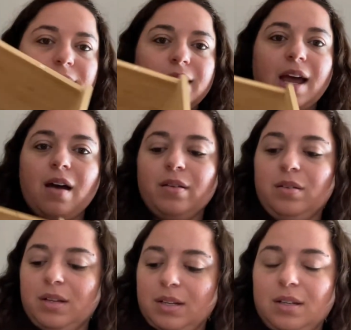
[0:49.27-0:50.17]
right out. You
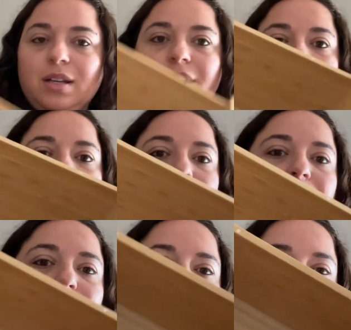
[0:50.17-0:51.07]
can
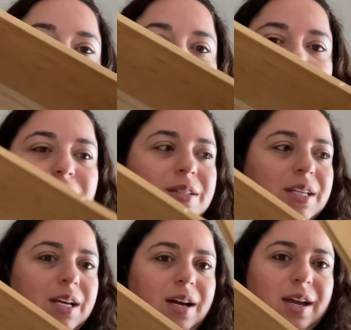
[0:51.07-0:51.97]
put your tissues in
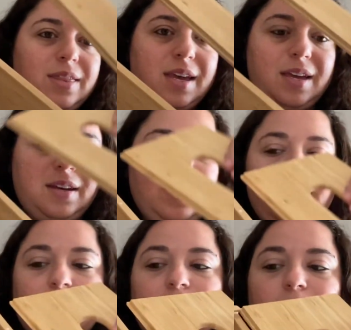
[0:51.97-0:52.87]
here, and then
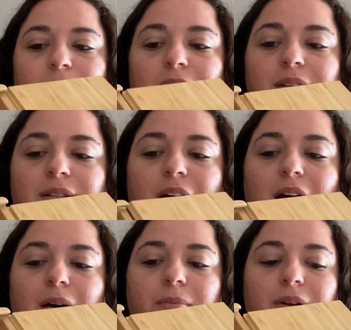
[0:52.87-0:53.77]
it's open on the
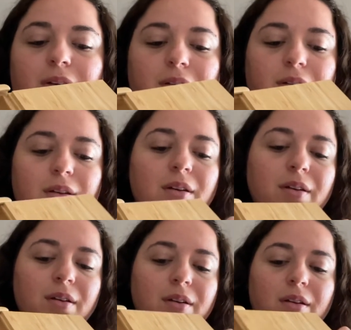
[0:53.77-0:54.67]

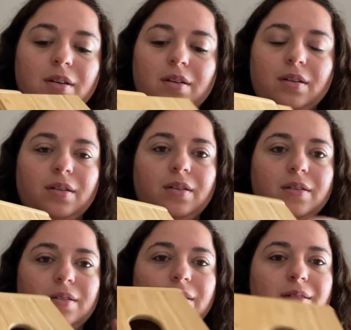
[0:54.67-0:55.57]
top
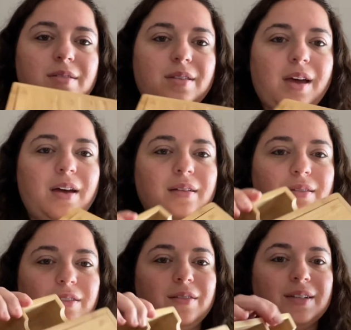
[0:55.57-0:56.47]
so that
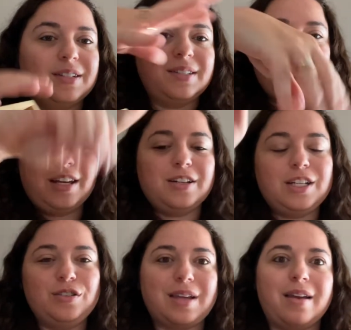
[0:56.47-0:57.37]
you can just take your
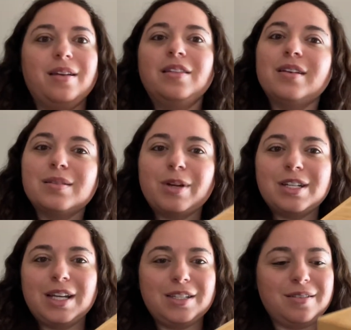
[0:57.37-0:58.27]
tissues on. And it looks much
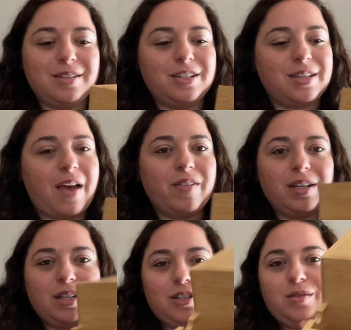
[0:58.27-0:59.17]
nicer than just having a
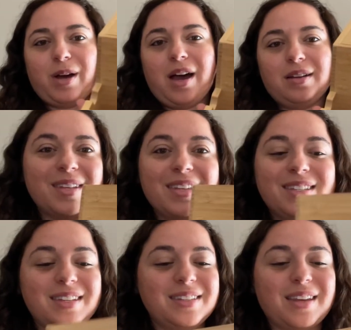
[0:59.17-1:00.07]
tissue box. This
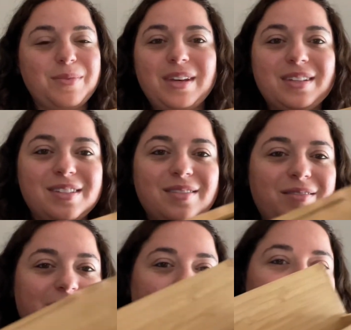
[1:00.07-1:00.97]
is, I mean, it's
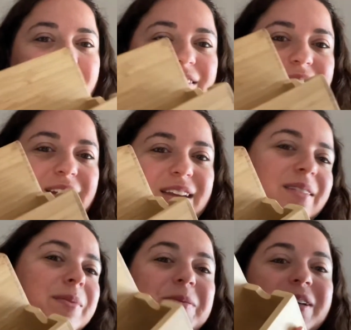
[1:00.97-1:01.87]
really a great,
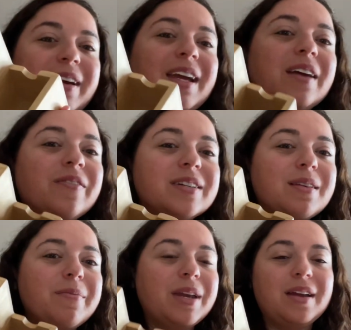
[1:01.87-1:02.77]
maybe a great gift for
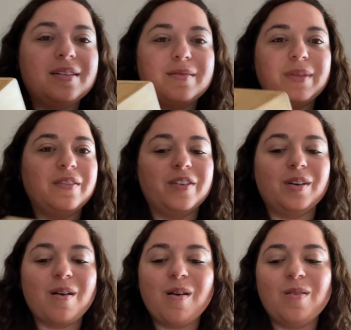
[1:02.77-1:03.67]
somebody or something for your
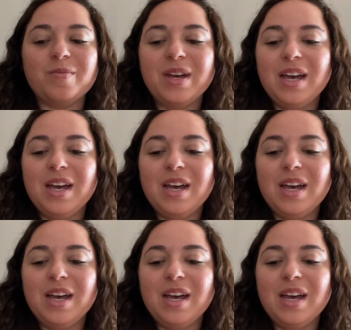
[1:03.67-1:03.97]
home,